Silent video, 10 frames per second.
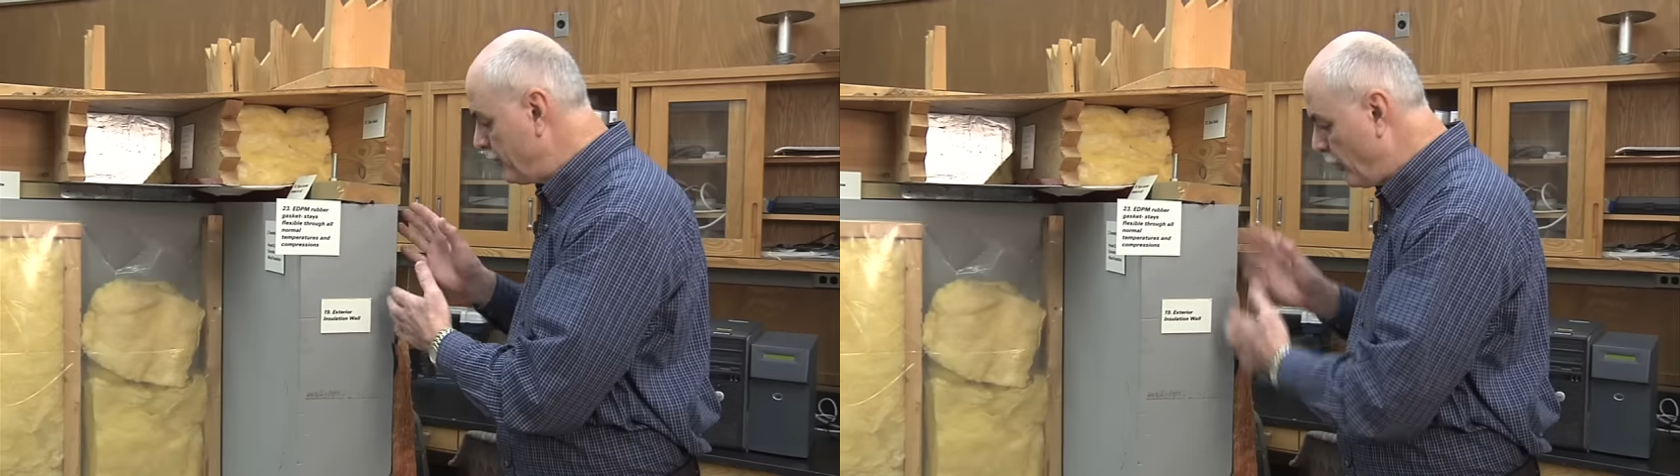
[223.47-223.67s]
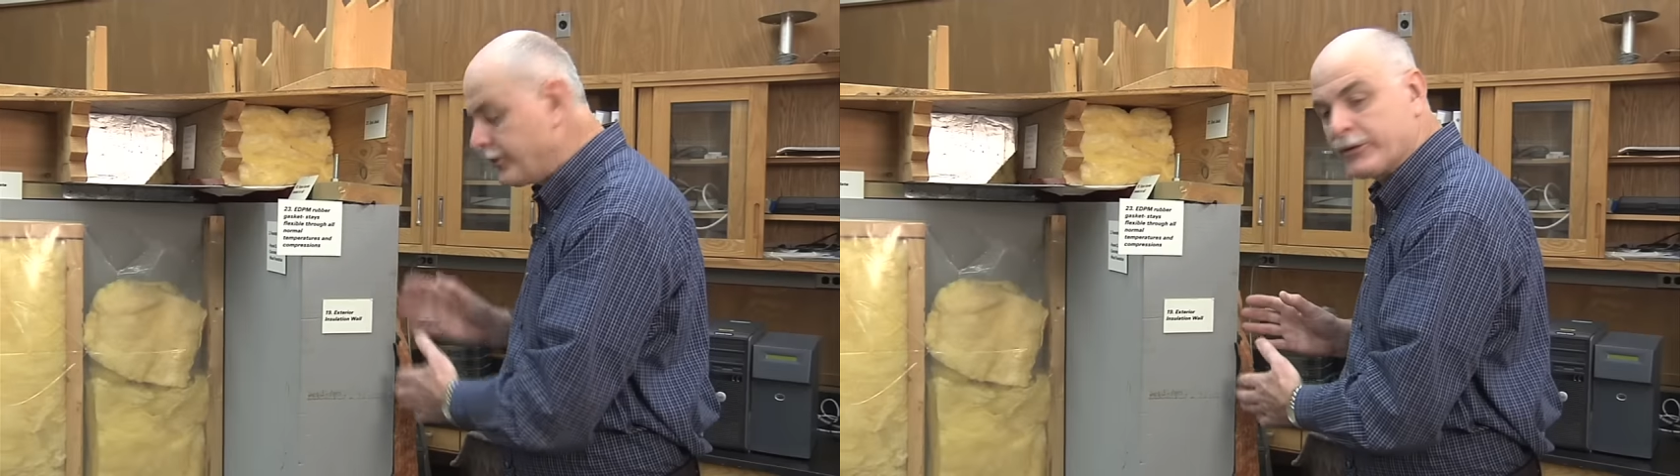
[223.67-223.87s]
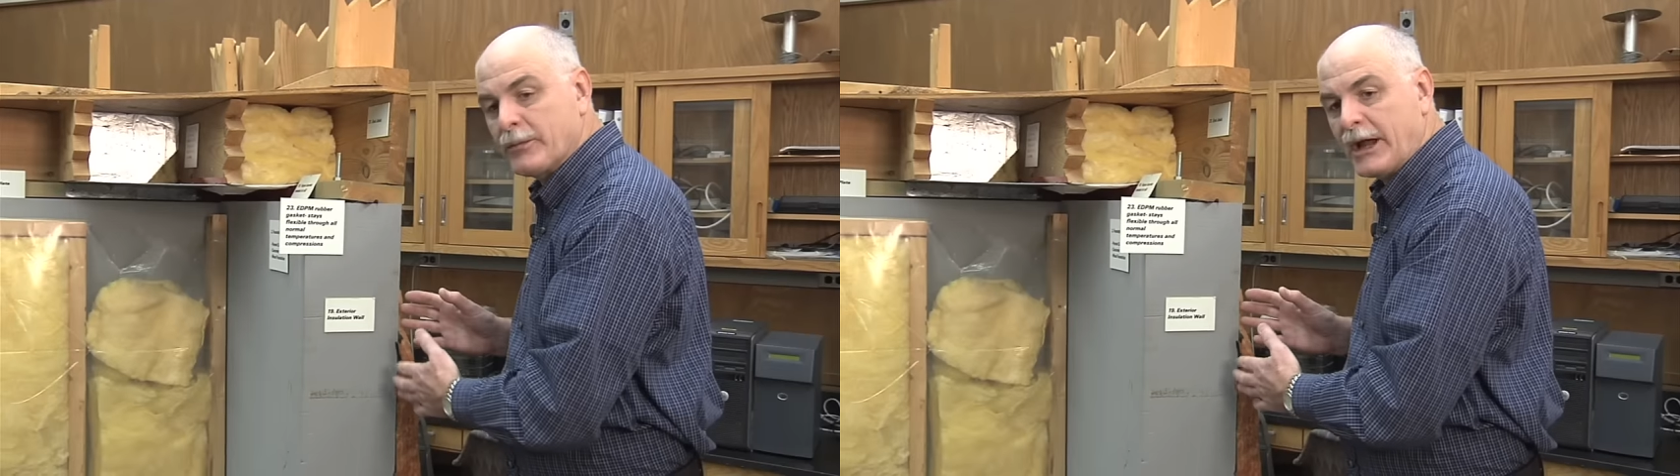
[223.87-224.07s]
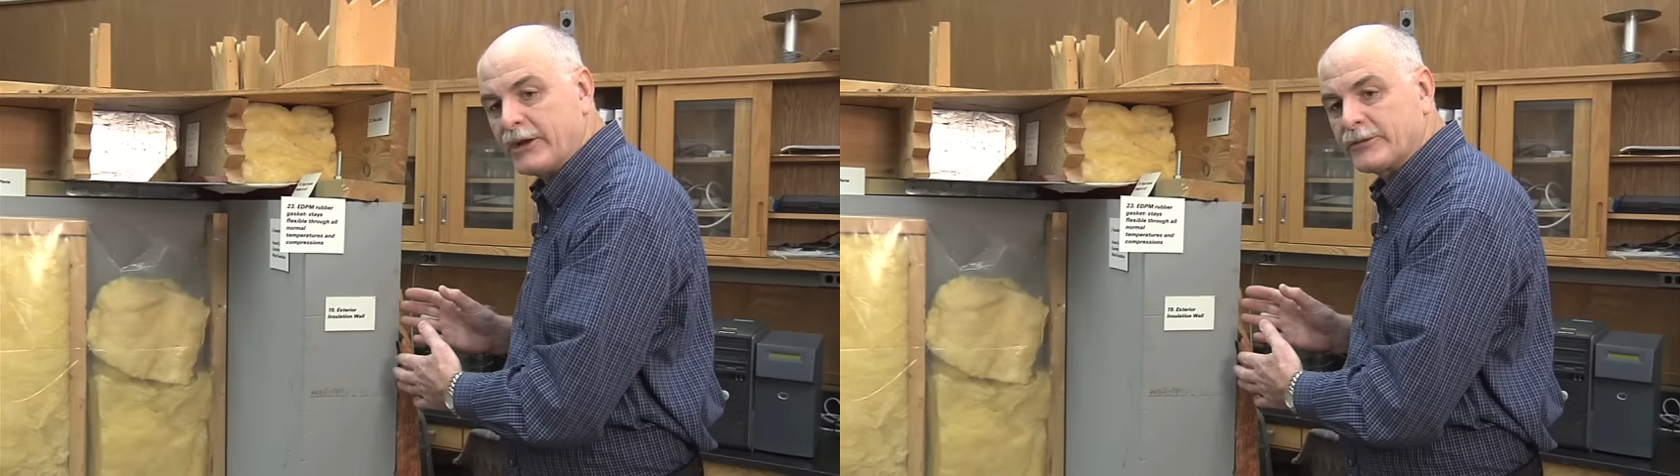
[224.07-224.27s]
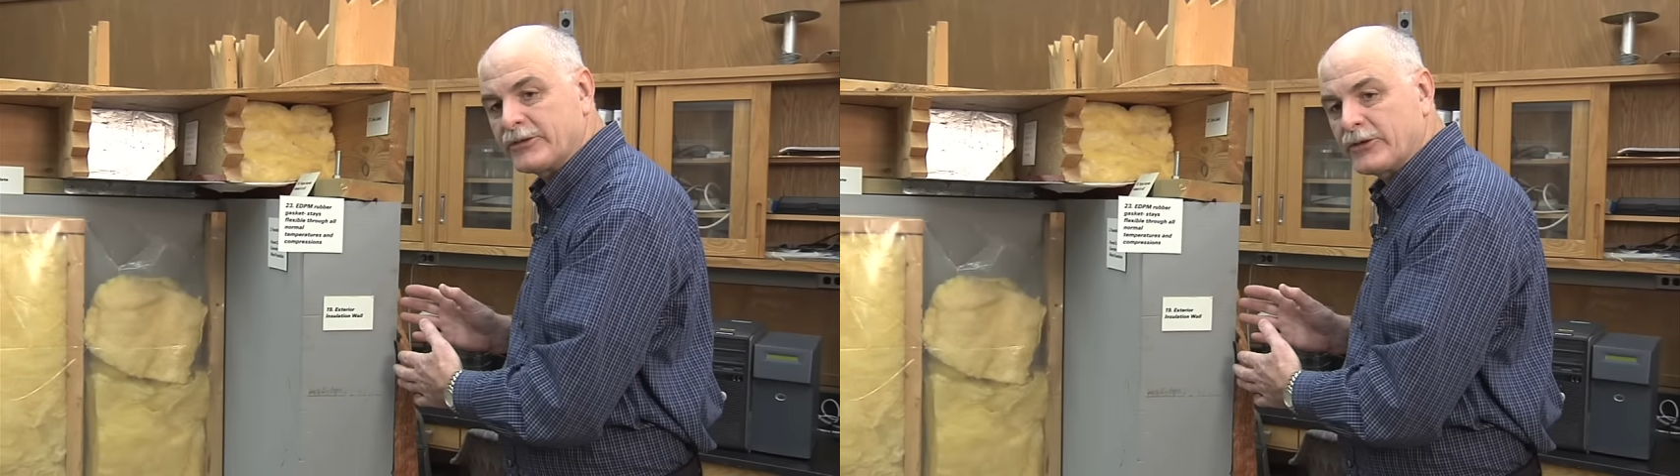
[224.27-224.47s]
and moisture
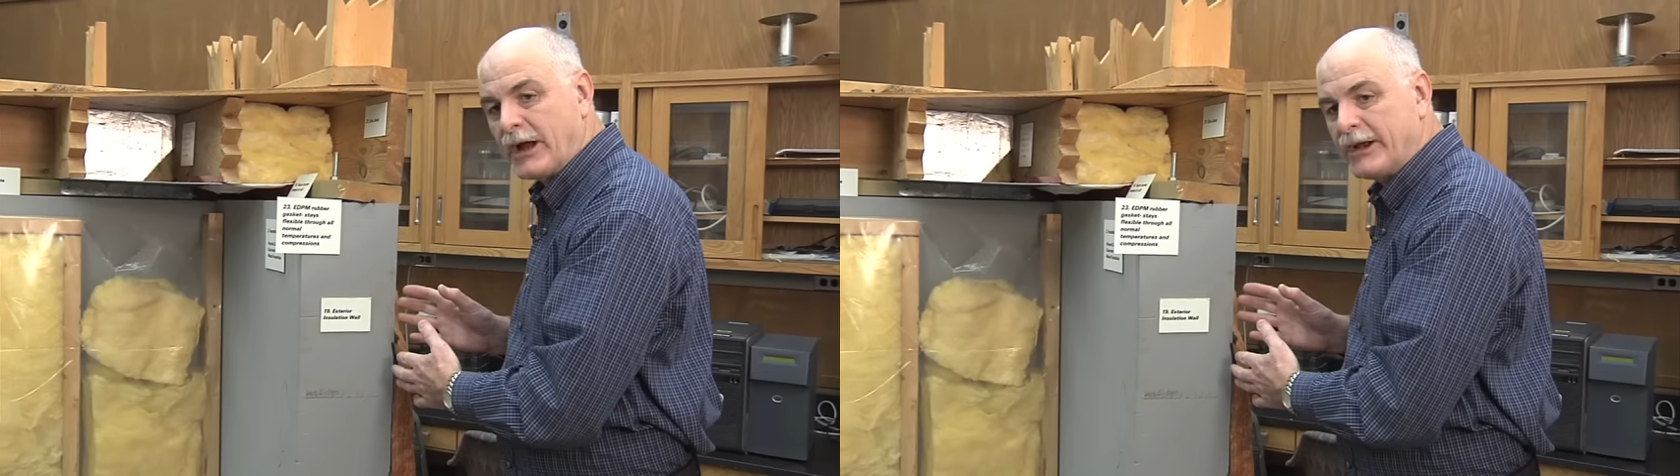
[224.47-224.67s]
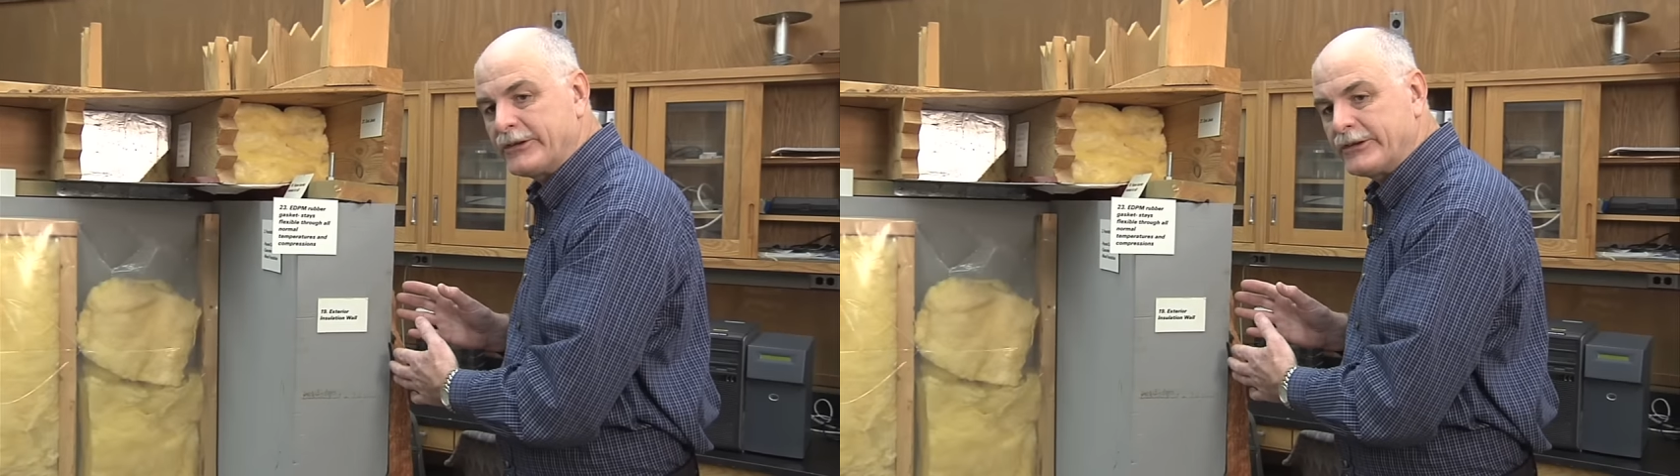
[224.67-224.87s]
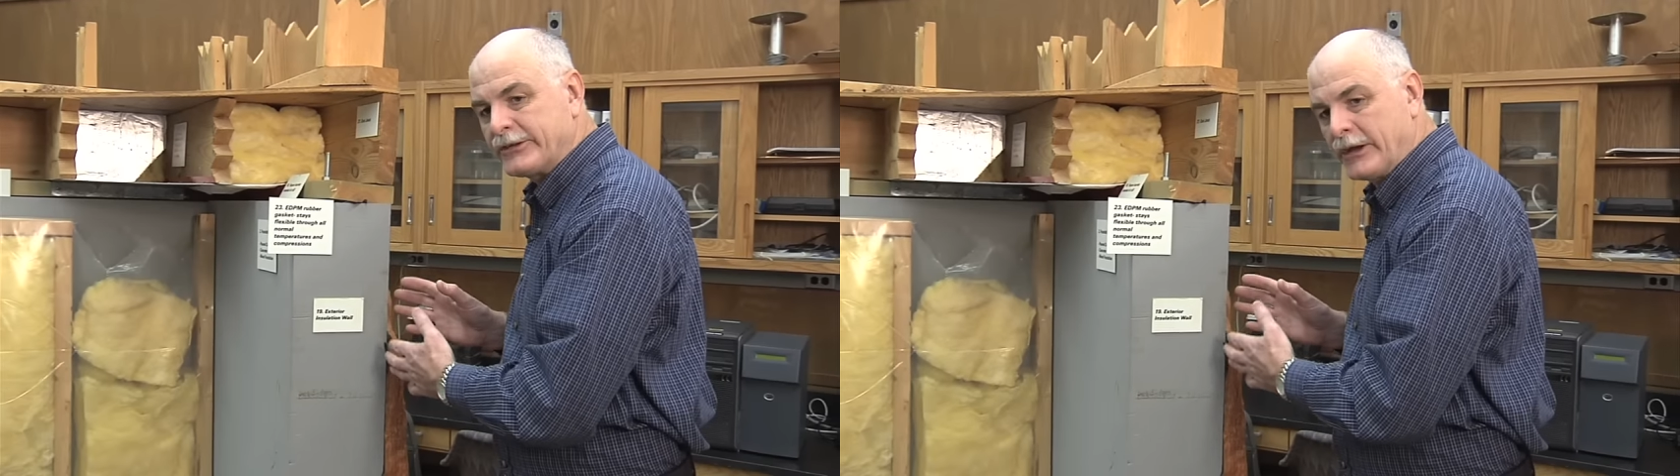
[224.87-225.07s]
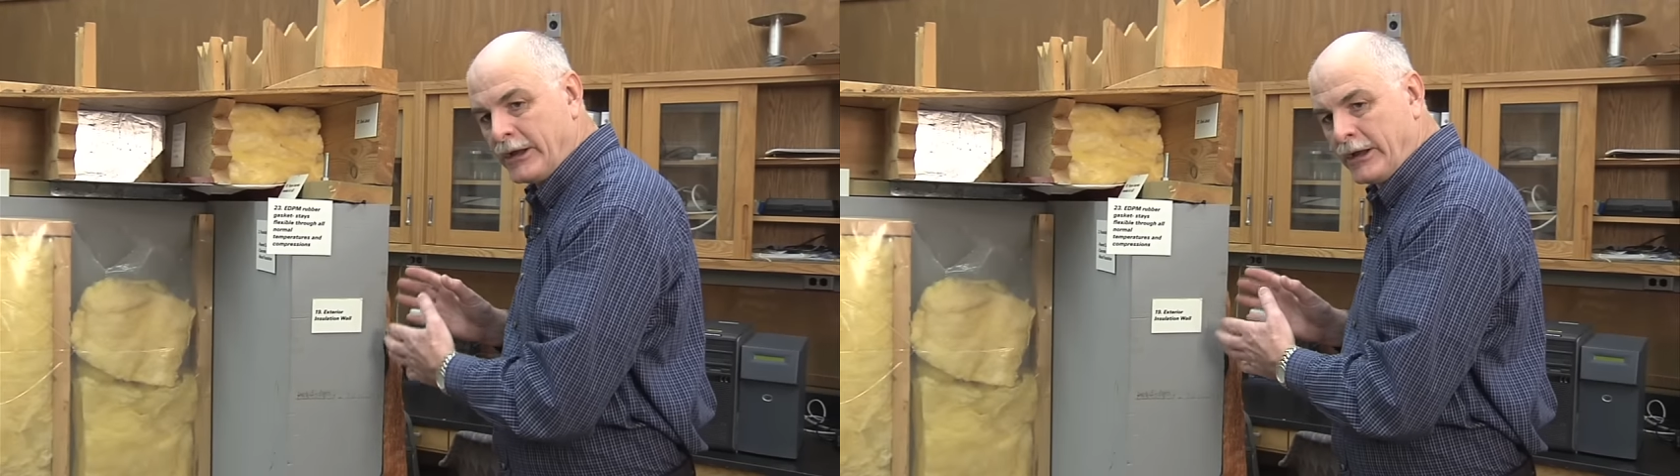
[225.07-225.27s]
management strategies